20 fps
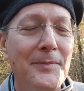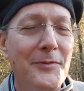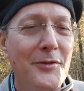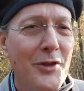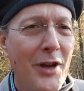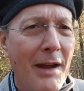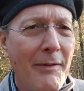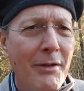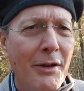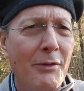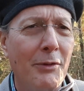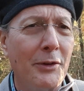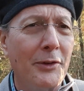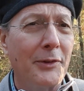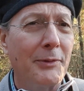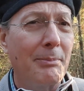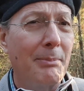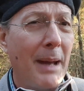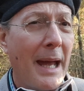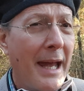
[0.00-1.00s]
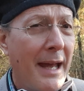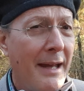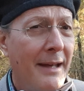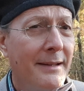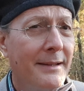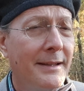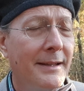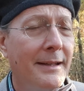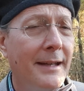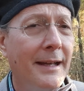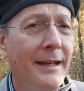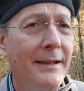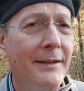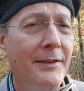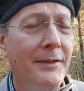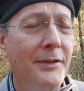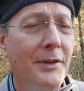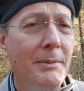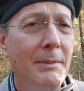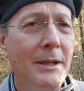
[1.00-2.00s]
traffic was bad today.
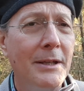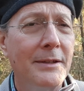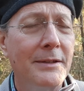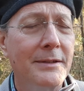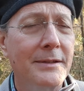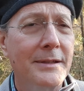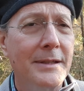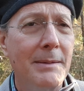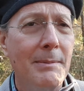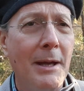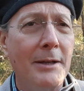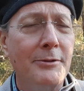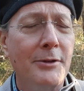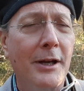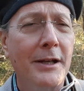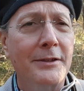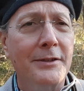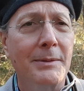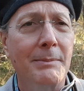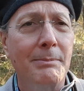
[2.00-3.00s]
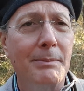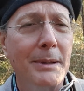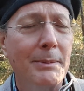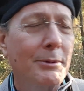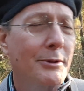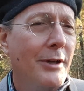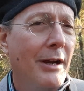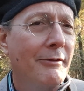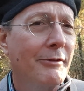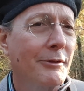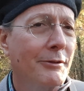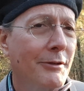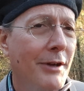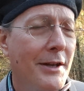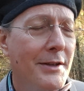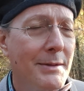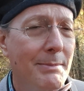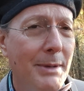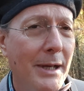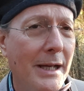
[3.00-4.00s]
me! many my trucks and people driving
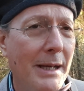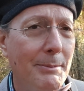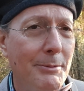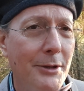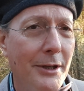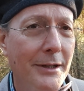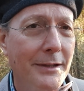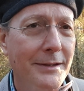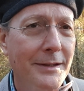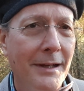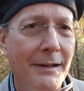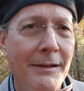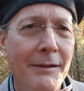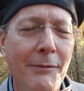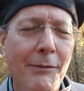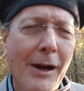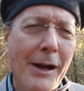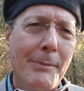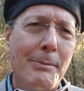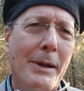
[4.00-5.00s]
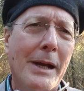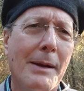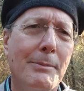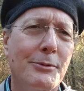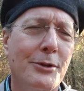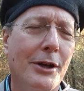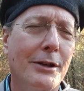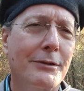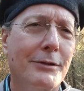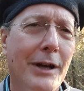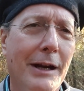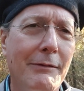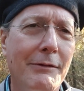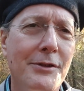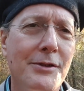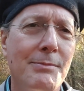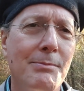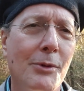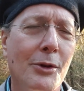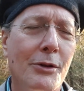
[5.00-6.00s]
crazy pickup trucks. Why are pickup truck
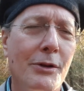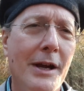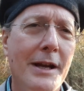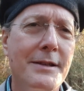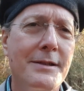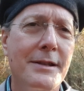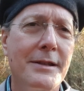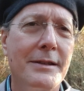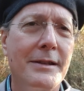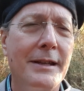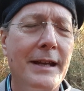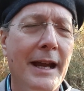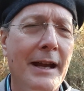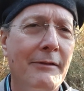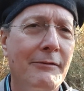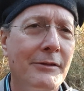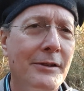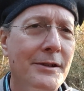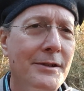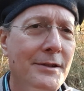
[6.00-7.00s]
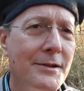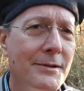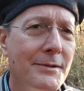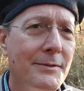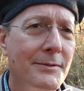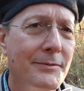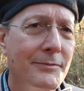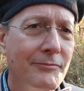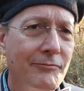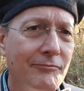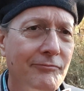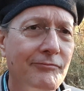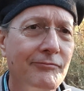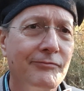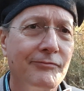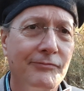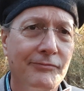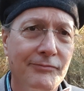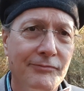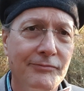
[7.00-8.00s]
drivers more crazy than average?
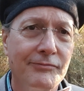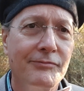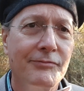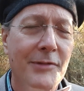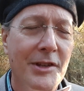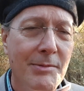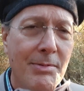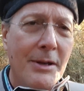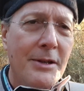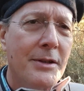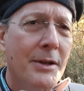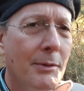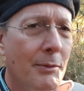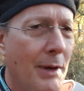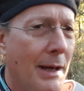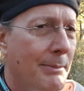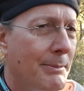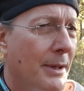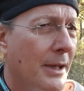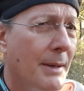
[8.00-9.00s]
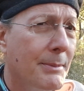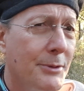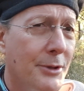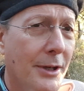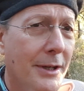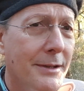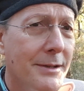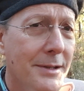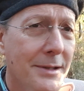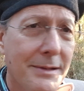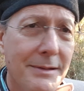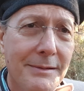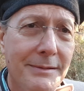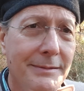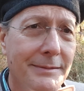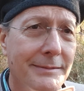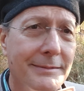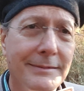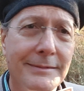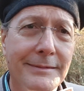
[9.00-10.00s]
Especially white pickup trucks.
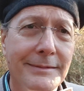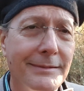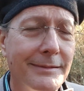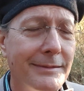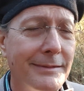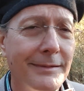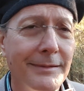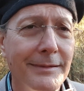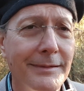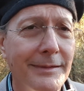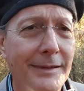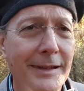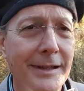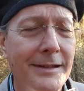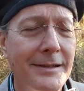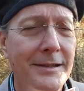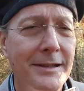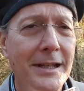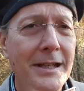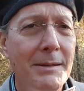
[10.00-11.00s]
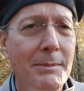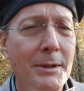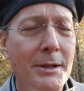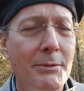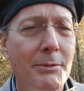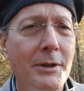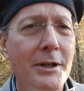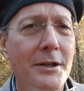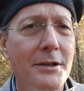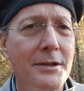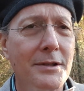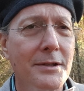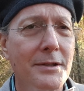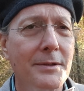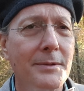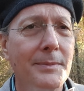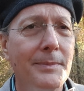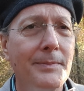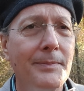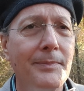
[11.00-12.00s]
Seem to be the worst.
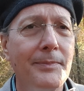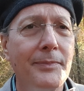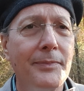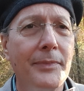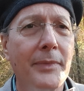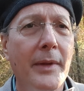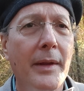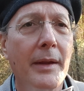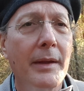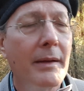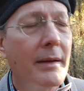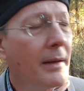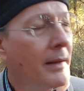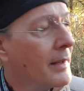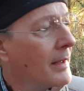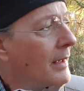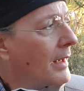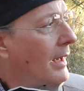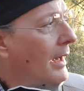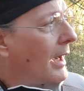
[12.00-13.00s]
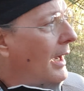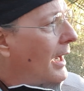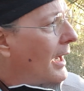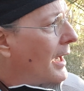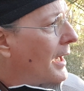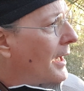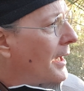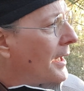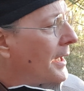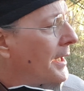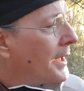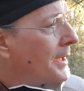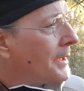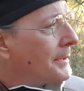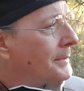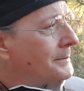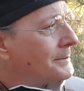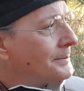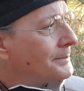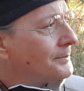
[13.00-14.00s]

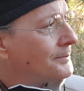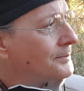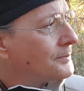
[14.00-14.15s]
Um,